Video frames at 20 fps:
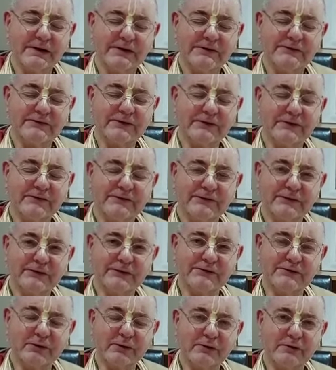So the
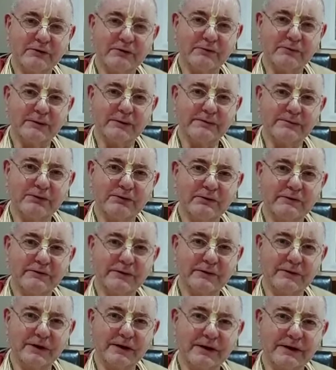first one will be
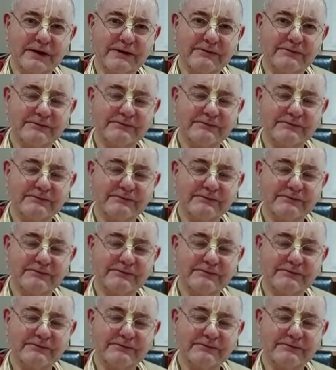Purvarag,